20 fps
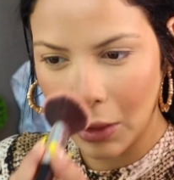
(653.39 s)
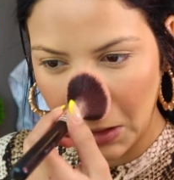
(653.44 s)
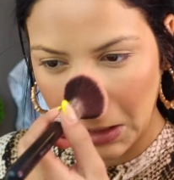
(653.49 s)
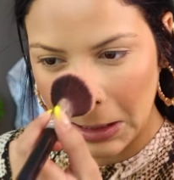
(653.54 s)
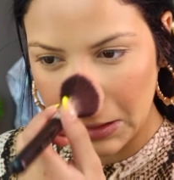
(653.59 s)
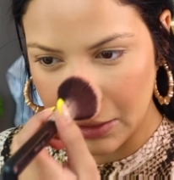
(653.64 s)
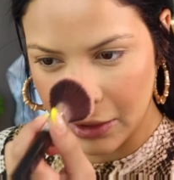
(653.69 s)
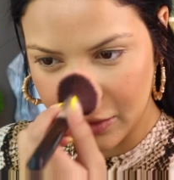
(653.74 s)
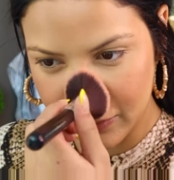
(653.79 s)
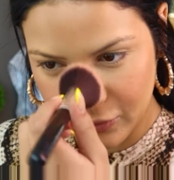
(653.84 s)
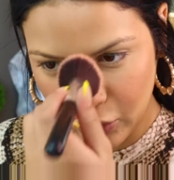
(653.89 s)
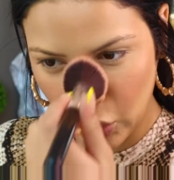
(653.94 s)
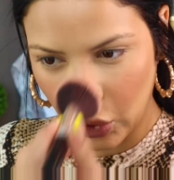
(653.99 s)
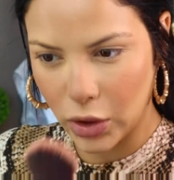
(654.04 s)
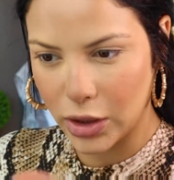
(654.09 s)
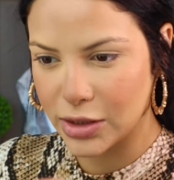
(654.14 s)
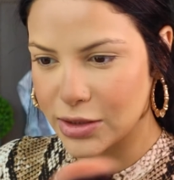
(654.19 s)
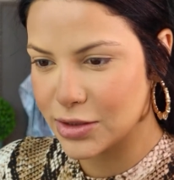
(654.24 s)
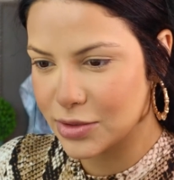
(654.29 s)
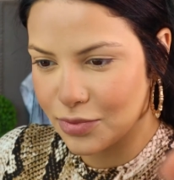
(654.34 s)
And then of
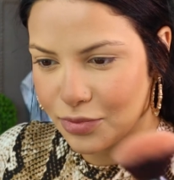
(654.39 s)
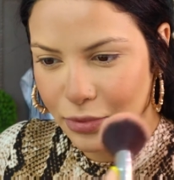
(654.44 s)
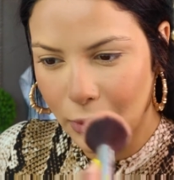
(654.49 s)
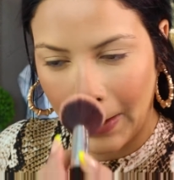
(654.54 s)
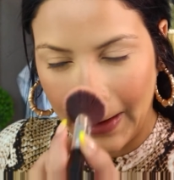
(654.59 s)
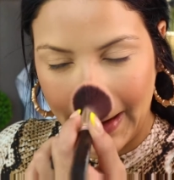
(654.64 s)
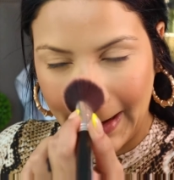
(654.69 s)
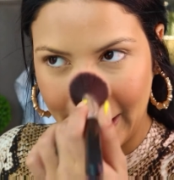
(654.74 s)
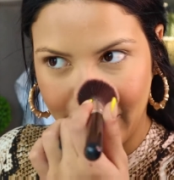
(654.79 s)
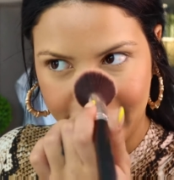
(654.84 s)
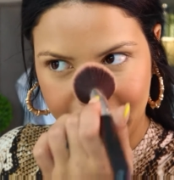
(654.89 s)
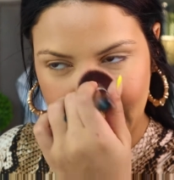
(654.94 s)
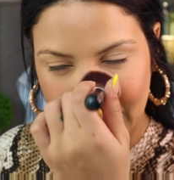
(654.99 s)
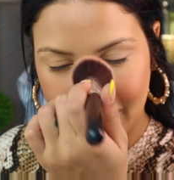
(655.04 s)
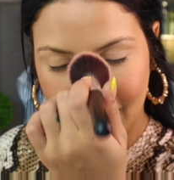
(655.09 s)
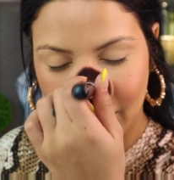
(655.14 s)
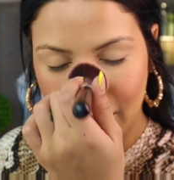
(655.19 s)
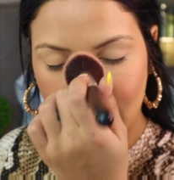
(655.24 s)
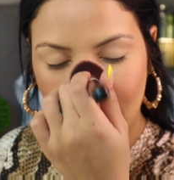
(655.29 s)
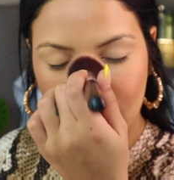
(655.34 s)
course, I can't
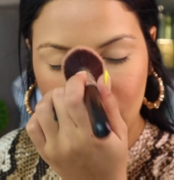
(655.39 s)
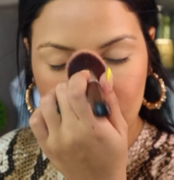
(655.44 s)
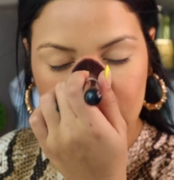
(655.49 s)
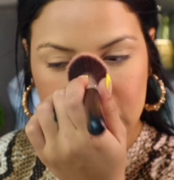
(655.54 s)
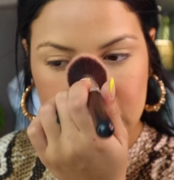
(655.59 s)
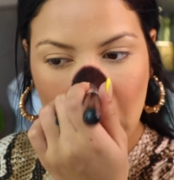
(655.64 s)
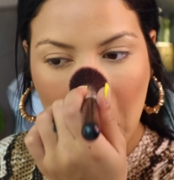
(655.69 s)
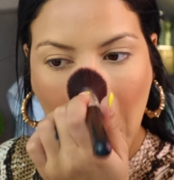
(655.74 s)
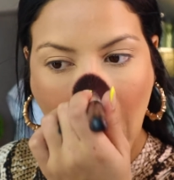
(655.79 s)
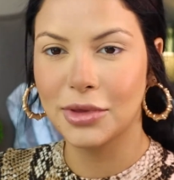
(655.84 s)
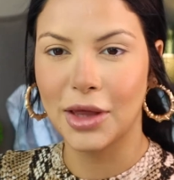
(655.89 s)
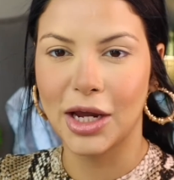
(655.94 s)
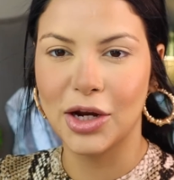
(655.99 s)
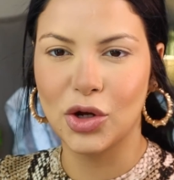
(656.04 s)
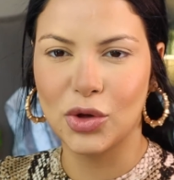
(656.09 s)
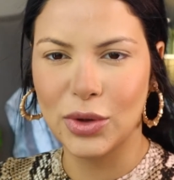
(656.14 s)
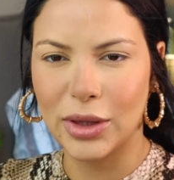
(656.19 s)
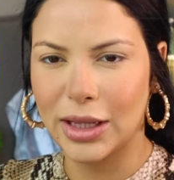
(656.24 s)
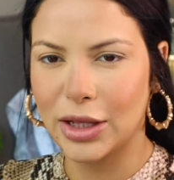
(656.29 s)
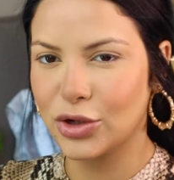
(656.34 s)
forget the nose. I
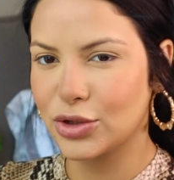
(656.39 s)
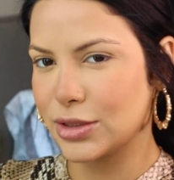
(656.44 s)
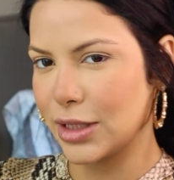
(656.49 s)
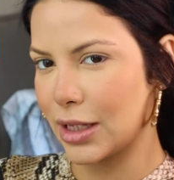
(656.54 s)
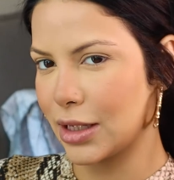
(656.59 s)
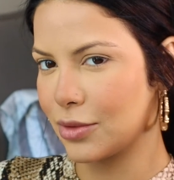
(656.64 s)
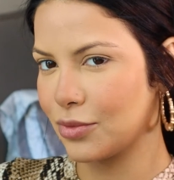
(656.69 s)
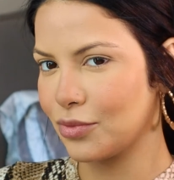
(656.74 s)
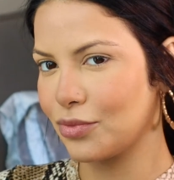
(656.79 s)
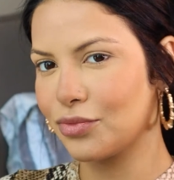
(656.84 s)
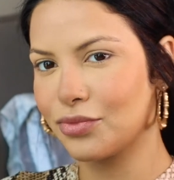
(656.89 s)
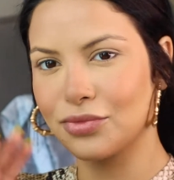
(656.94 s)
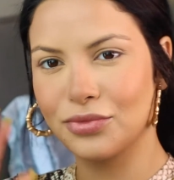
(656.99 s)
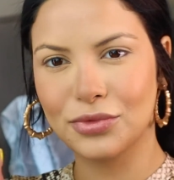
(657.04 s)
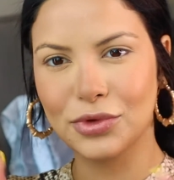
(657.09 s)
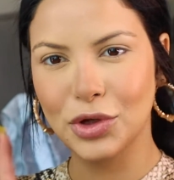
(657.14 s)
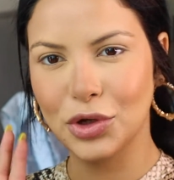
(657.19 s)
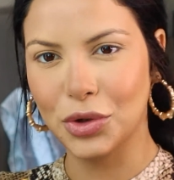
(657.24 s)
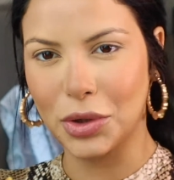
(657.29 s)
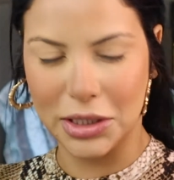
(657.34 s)
know that looks like
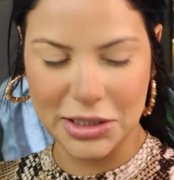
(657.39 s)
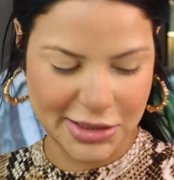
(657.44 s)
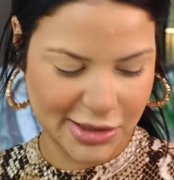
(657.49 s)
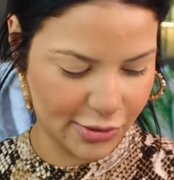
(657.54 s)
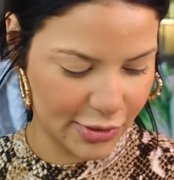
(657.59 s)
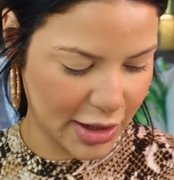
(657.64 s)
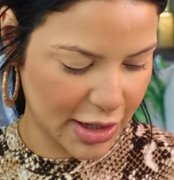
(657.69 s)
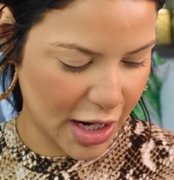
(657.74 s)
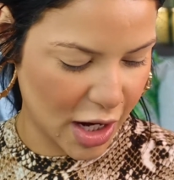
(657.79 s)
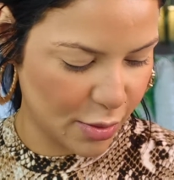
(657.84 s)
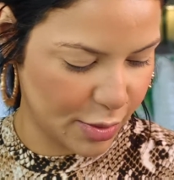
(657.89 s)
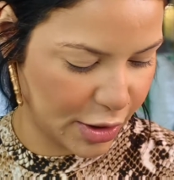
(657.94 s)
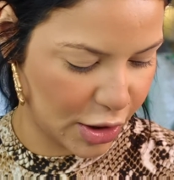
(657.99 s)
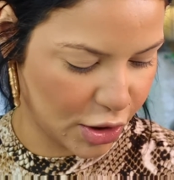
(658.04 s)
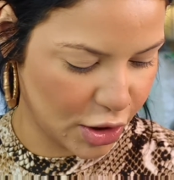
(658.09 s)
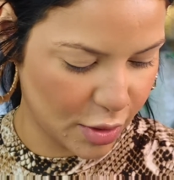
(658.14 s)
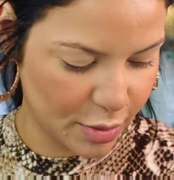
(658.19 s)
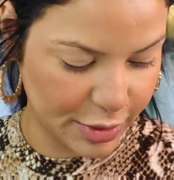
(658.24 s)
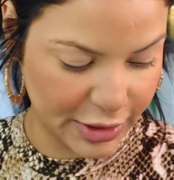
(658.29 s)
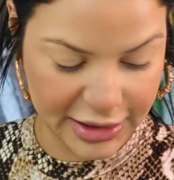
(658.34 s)
crazy right now, but
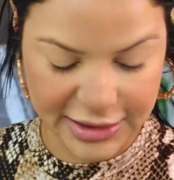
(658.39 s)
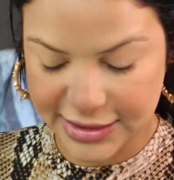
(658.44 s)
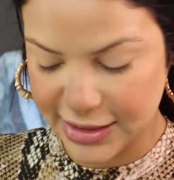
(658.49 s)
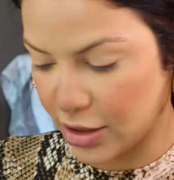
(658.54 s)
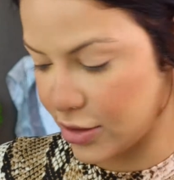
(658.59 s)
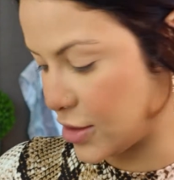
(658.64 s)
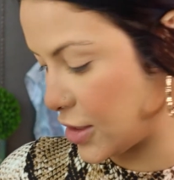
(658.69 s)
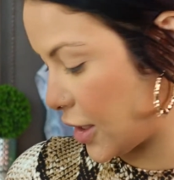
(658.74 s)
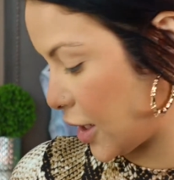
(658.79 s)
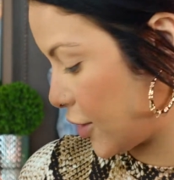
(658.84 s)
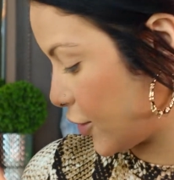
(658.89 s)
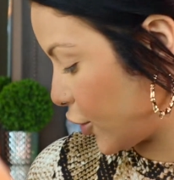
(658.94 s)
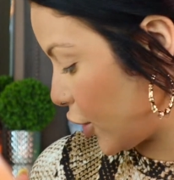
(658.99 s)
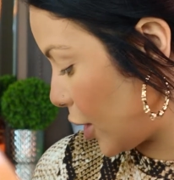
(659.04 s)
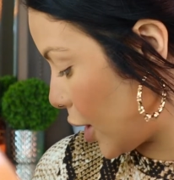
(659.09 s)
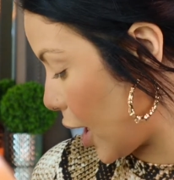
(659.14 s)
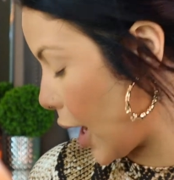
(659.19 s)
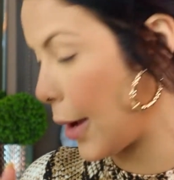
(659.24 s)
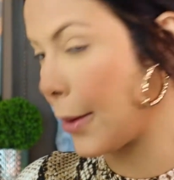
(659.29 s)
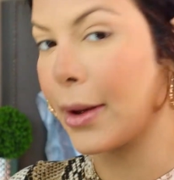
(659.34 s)
it all blends out
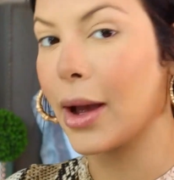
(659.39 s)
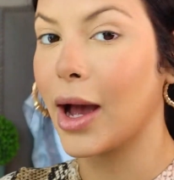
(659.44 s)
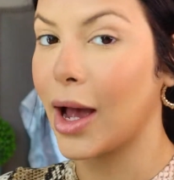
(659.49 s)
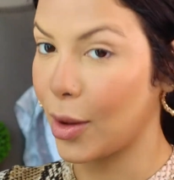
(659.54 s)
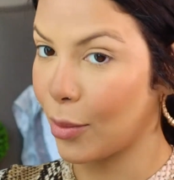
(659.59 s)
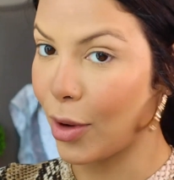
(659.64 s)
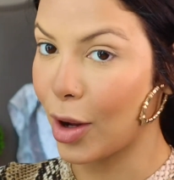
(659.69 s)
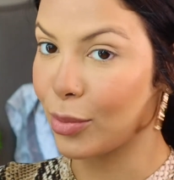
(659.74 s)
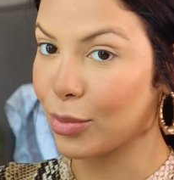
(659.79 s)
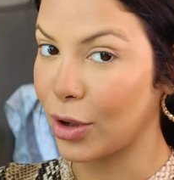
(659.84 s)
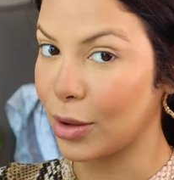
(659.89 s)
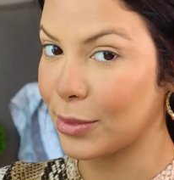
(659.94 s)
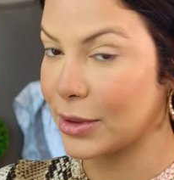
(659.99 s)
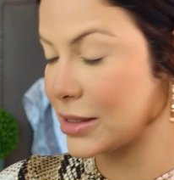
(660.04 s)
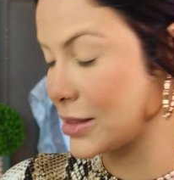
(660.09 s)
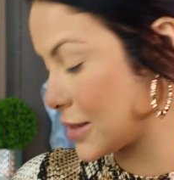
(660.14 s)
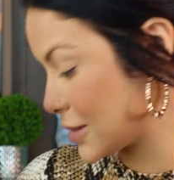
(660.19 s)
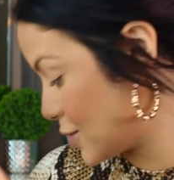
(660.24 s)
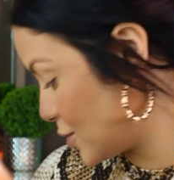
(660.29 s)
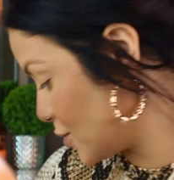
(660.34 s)
together, I, I, I promise.